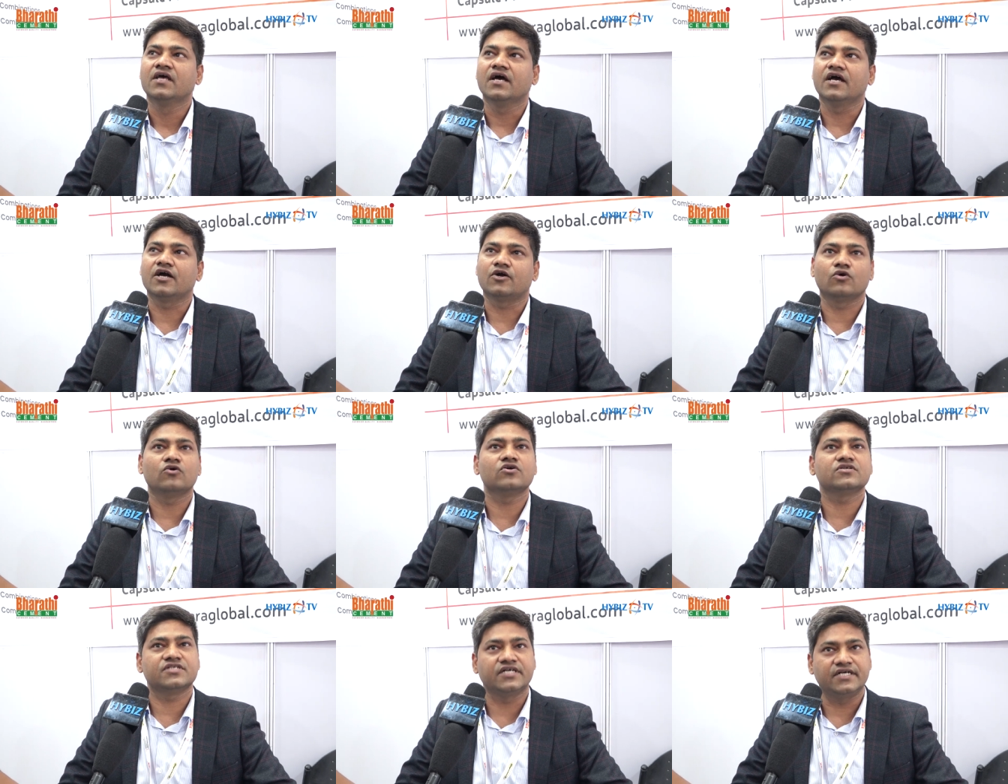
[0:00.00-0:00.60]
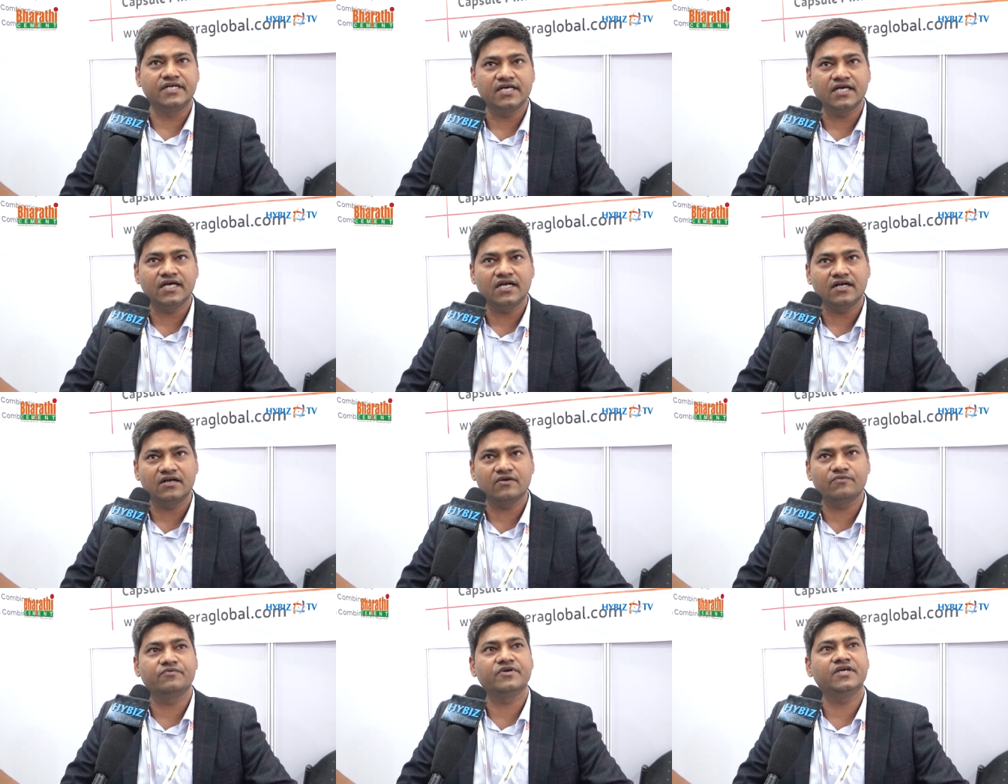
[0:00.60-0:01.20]
across India
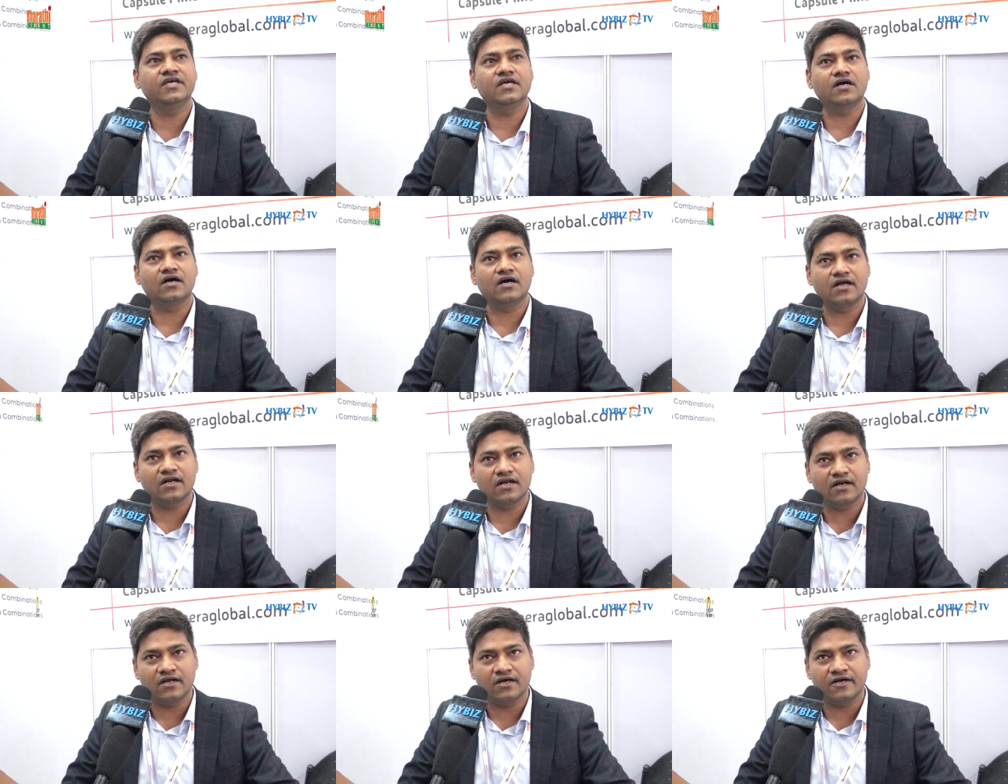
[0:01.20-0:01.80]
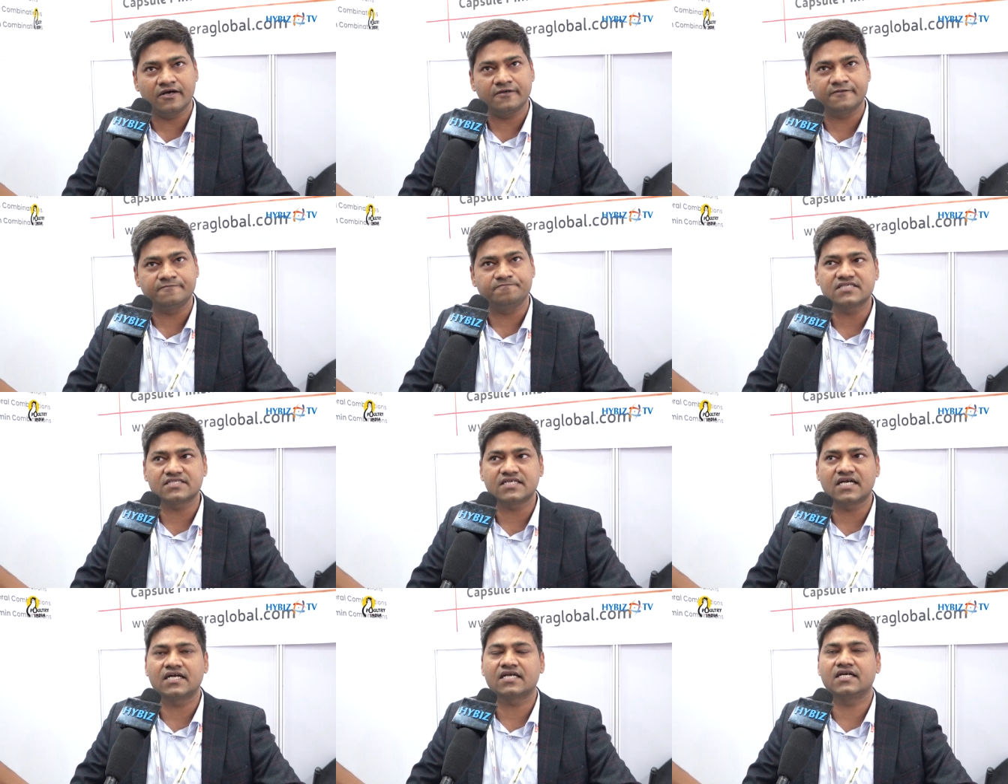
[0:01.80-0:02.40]
and we are
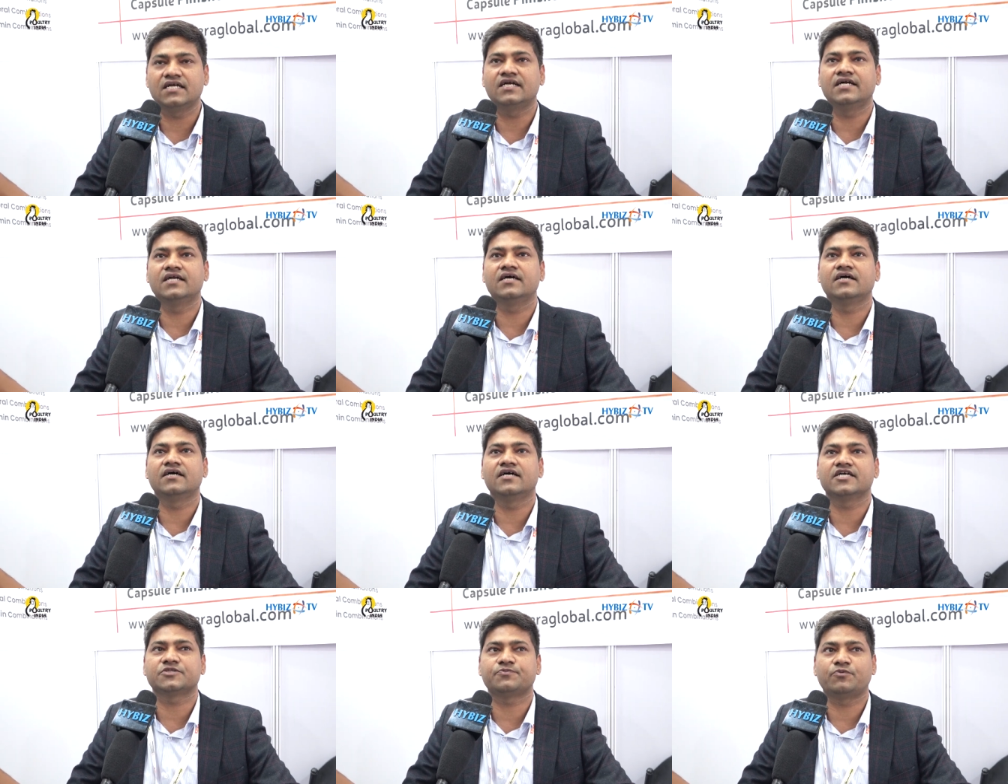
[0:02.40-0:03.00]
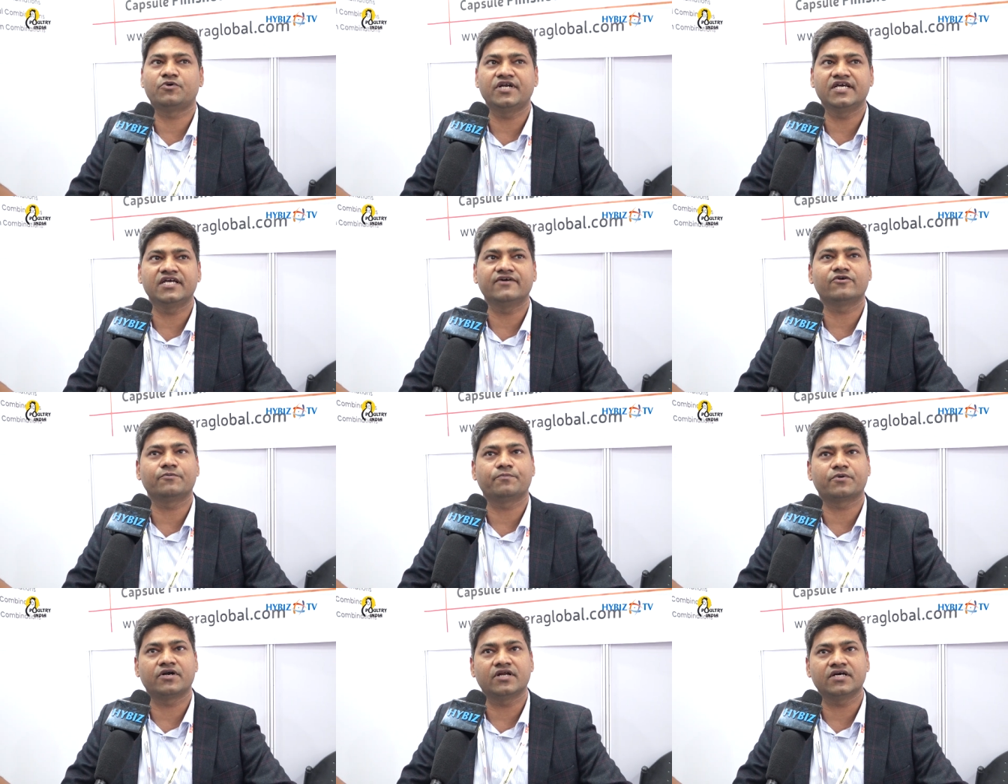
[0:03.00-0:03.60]
started exporting
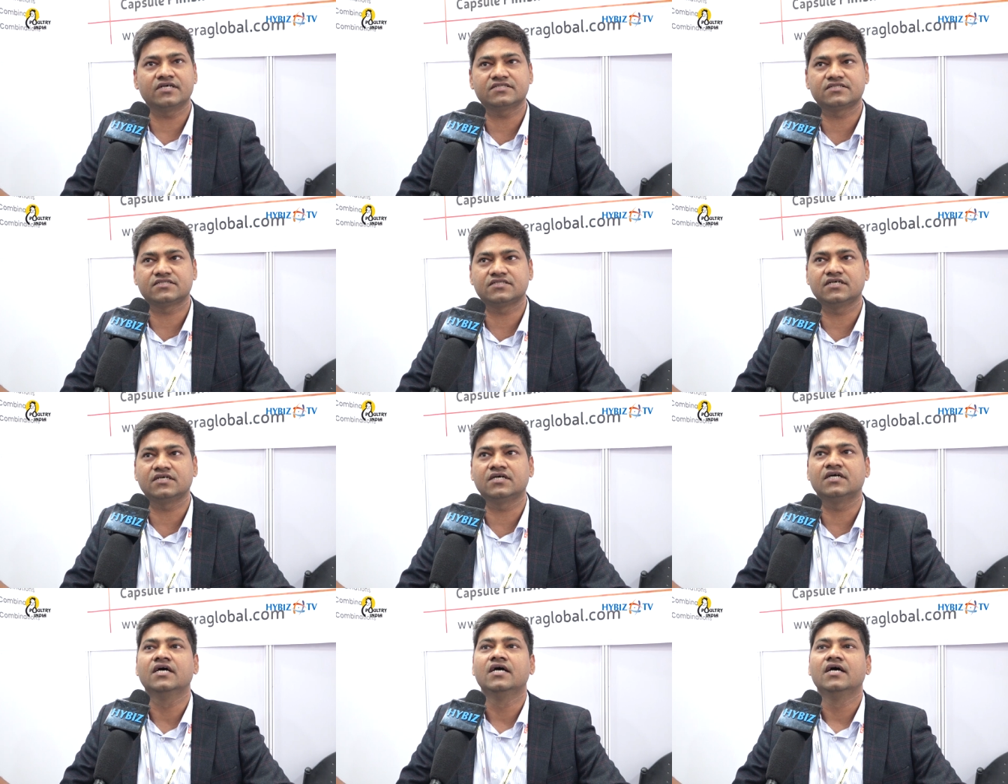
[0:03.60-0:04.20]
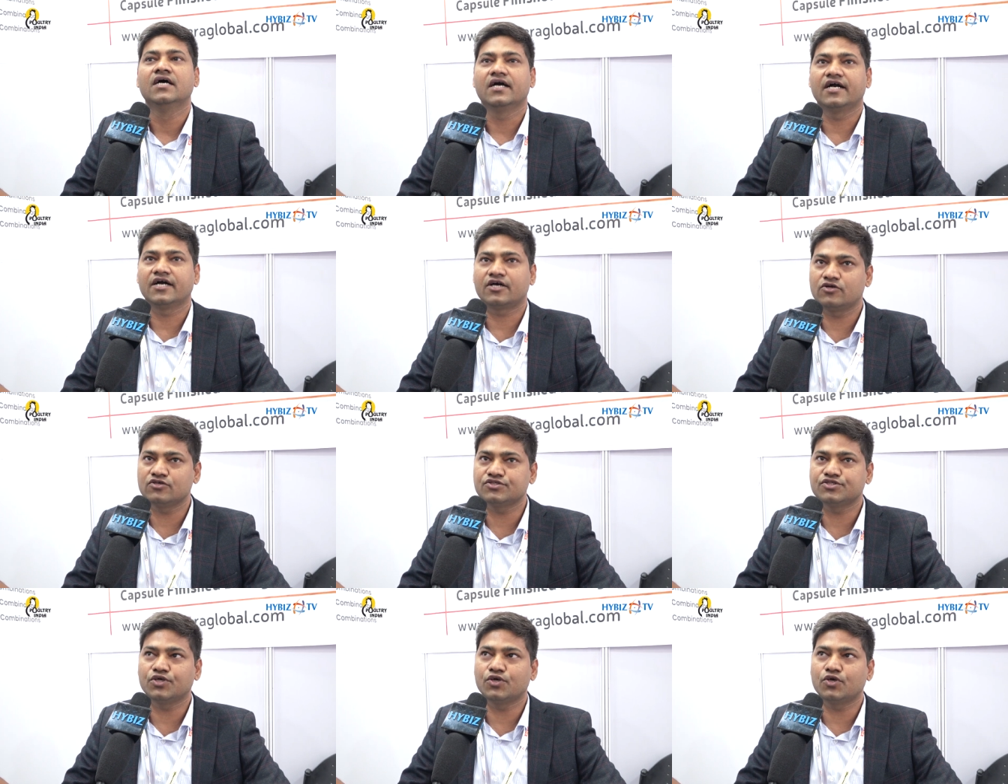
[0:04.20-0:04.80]
our products
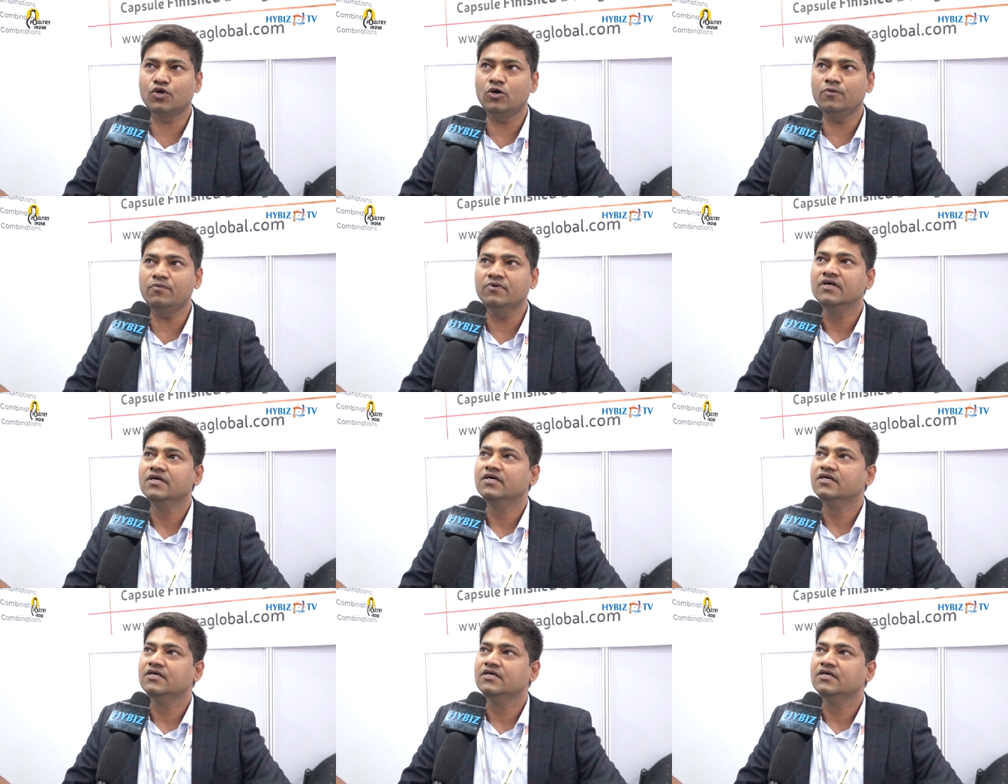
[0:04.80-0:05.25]
across the globe.